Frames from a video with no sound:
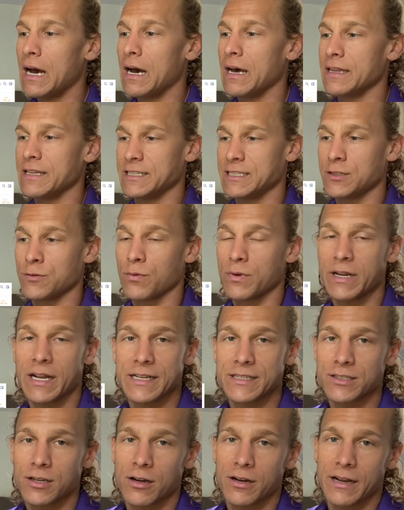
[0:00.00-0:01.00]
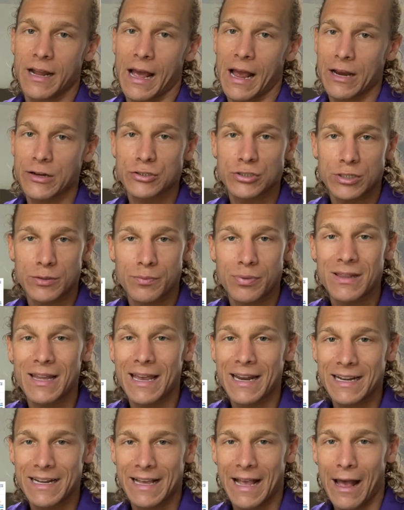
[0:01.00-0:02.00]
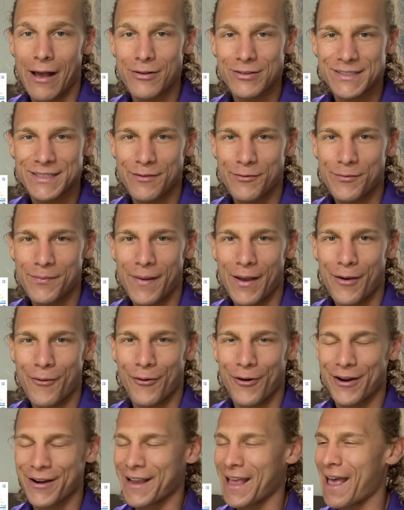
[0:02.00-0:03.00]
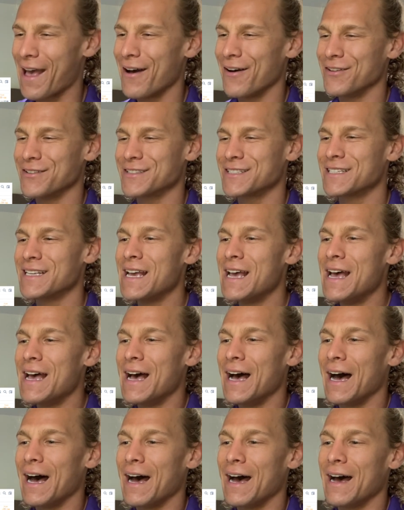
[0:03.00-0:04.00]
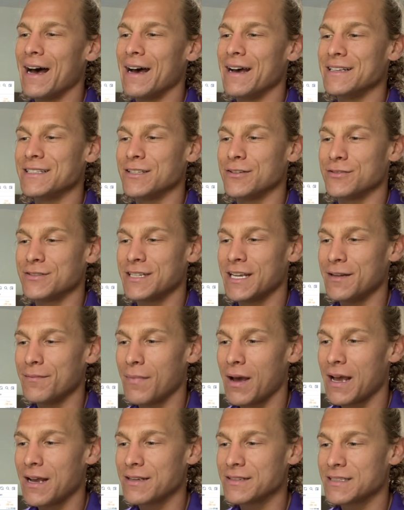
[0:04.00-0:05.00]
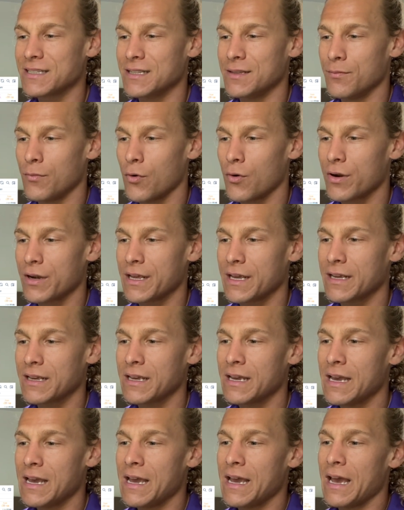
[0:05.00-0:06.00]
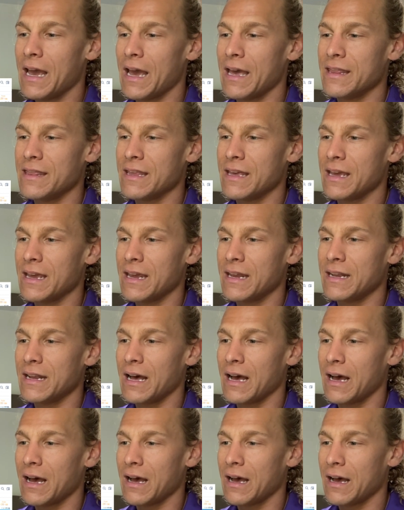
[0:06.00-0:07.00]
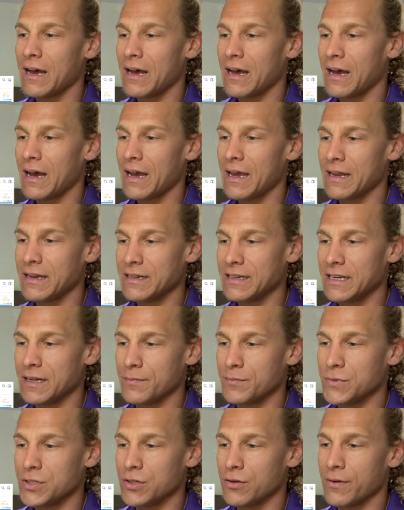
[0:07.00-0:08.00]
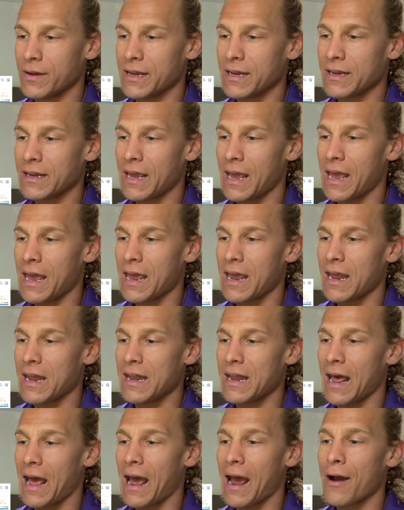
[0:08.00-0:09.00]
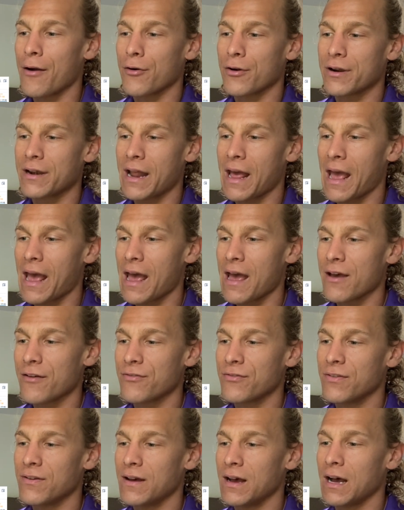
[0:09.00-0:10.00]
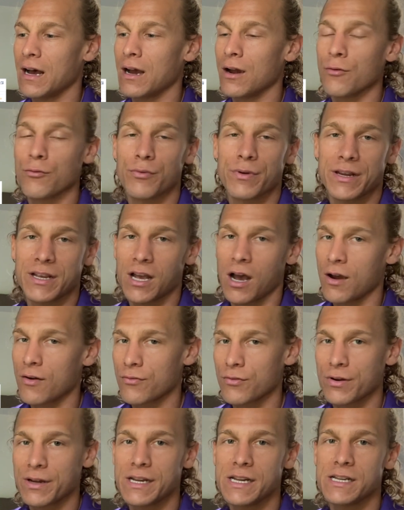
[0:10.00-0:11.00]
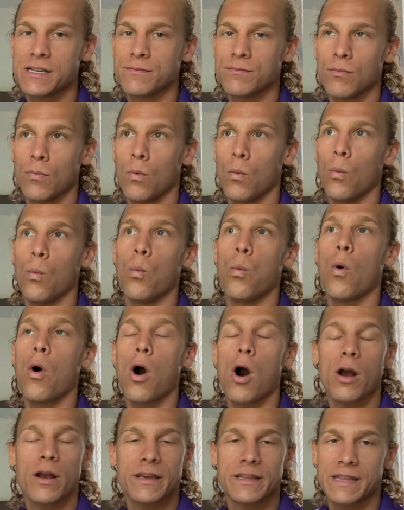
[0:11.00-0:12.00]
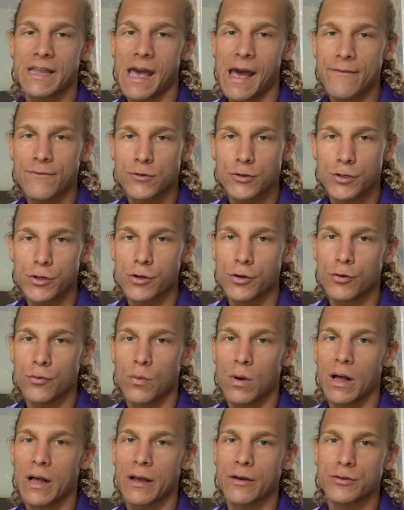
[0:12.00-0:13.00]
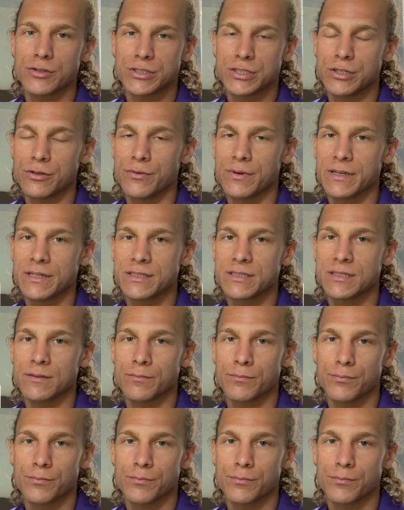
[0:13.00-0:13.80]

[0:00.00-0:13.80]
This is when I started actually planning out some of my workouts. So 10 miles in the morning. And then I ended up doing an hour and a half recovery walk in the afternoon while I was doing some